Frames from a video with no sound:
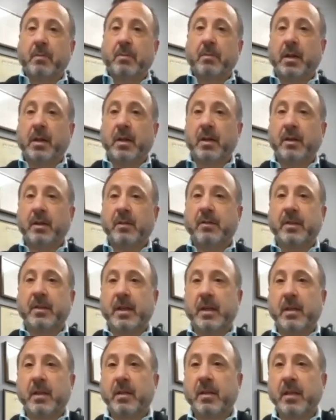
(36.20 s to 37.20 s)
because
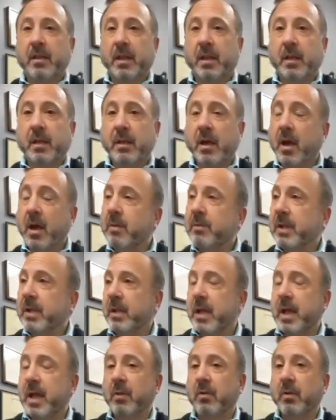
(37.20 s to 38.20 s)
in the common
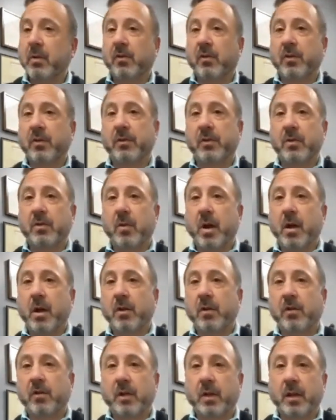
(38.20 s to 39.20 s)
language of
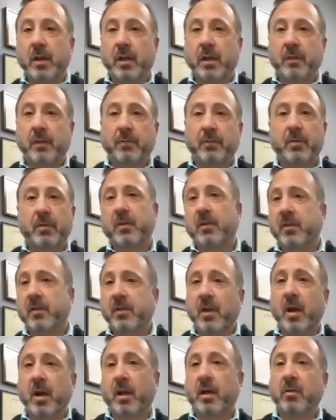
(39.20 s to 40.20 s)
neurology, if we're just
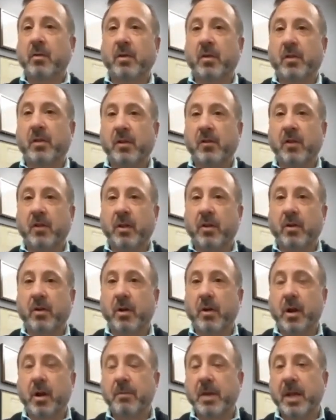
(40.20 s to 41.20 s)
talking with each
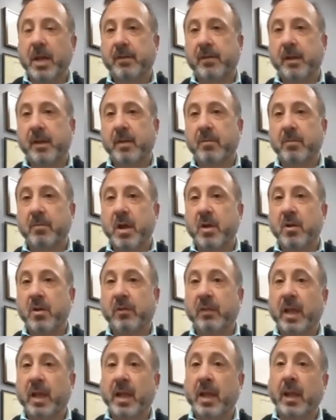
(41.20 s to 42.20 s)
other, I might say to my
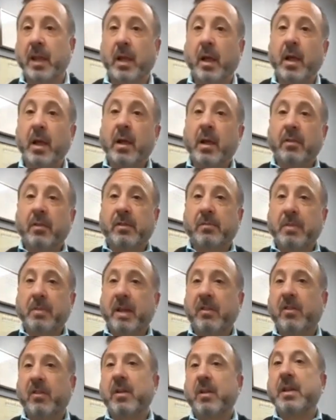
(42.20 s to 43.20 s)
nurse, hey, this
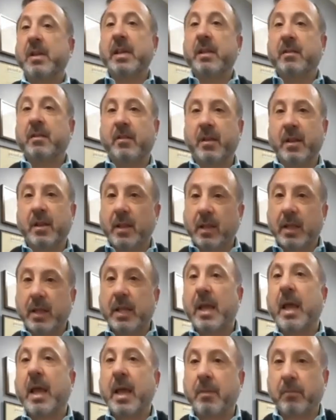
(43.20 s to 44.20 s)
patient needs an
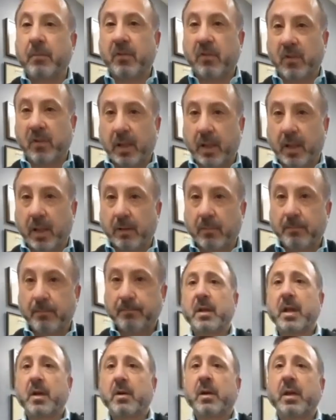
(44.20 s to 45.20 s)
EMG.
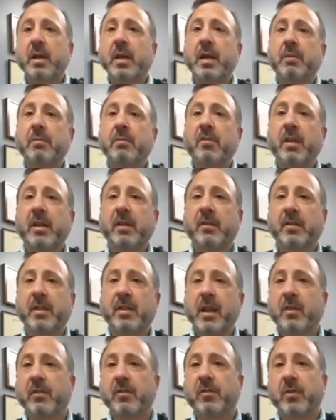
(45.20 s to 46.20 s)
Now, EMG
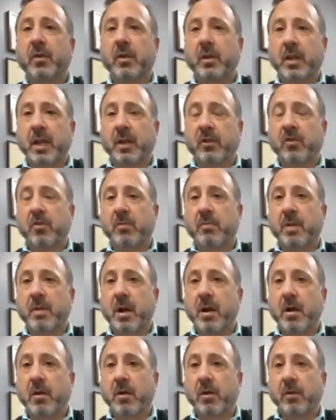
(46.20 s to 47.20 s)
stands for
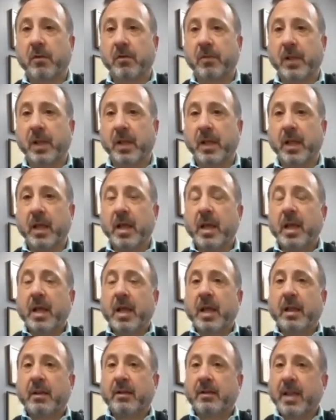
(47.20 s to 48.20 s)
electromyography,
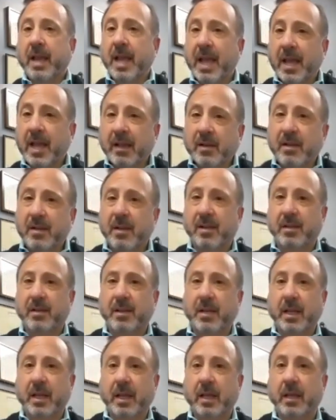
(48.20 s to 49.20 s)
and
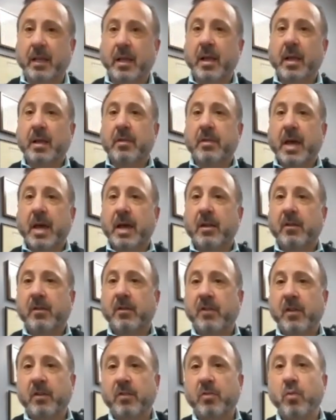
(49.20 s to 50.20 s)
technically that is
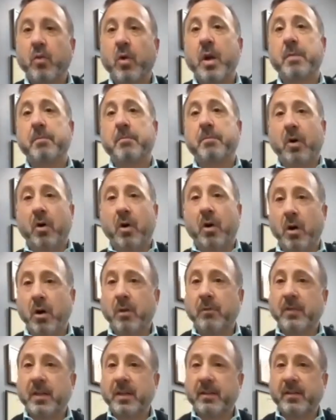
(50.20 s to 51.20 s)
just one part
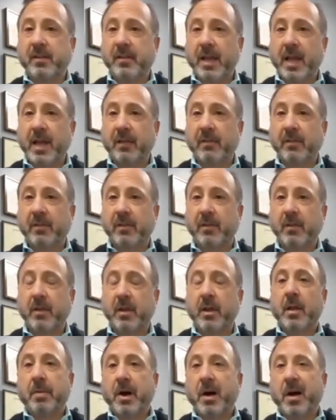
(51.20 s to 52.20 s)
of this test.
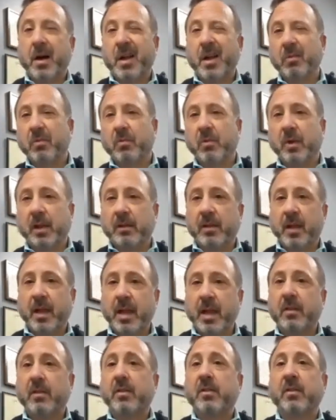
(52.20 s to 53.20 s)
But we
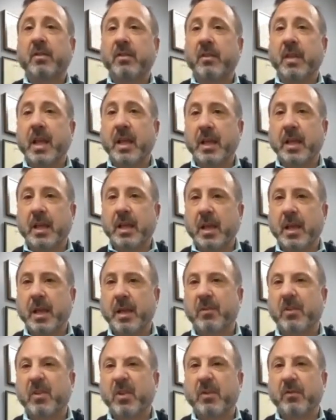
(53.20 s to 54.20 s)
tend to say
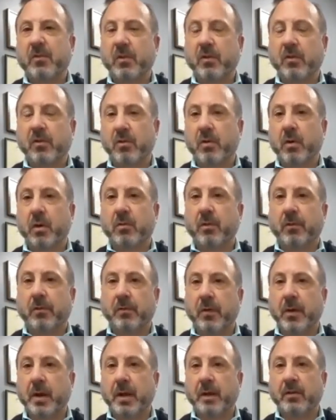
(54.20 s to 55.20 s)
EMG for short,
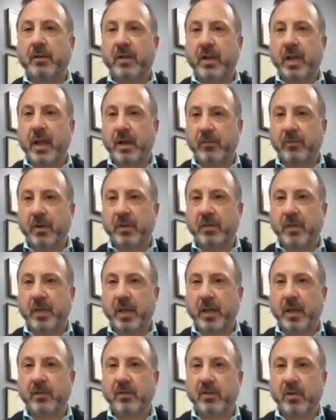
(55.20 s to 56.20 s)
referring to
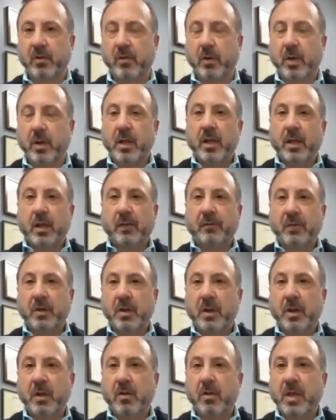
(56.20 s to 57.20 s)
everything. So if you
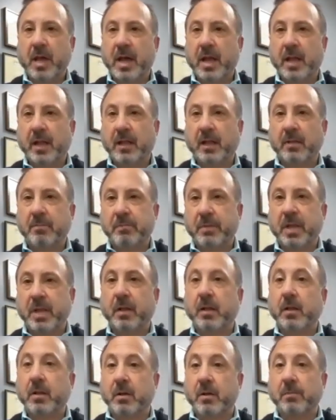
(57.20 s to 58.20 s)
hear that, it can be a
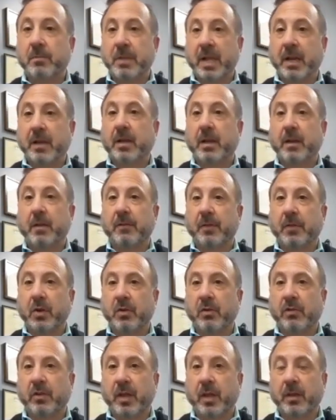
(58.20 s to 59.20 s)
little bit
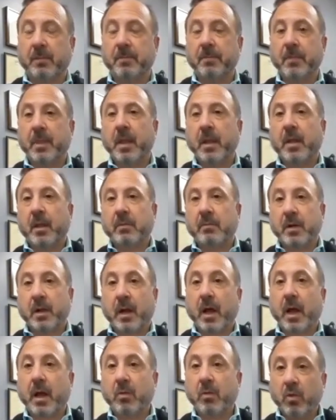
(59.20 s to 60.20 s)
confusing. But
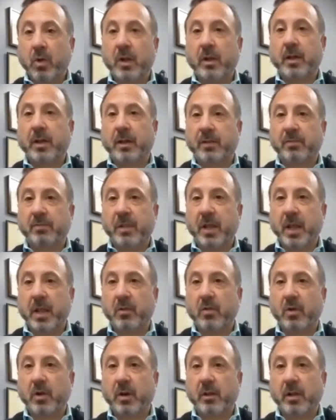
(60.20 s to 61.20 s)
I will
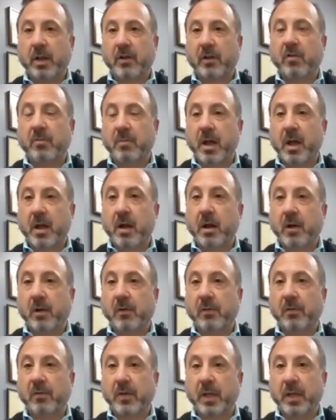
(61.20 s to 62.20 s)
explain what
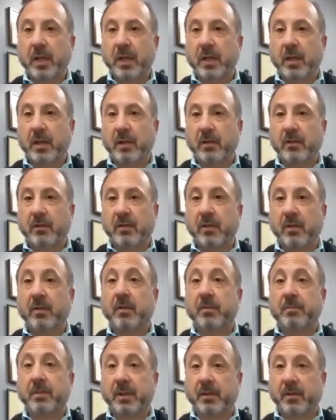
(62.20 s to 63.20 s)
electromyography is
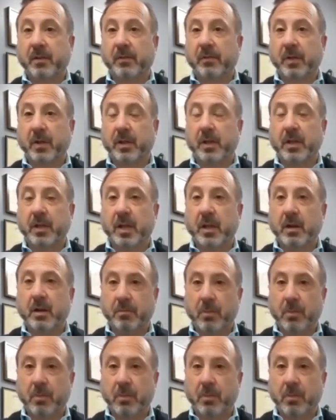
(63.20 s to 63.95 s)
specifically in